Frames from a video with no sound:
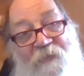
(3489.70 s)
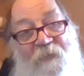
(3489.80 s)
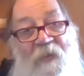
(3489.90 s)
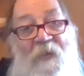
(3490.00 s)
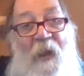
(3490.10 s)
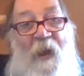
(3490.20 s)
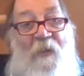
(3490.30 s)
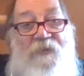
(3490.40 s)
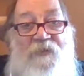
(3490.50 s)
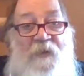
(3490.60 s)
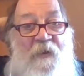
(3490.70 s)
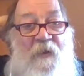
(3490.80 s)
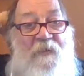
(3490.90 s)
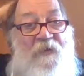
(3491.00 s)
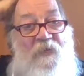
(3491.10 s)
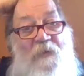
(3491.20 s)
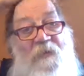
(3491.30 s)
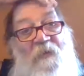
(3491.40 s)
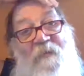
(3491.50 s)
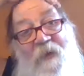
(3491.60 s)
a little house to
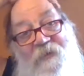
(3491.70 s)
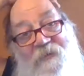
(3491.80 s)
$1,200,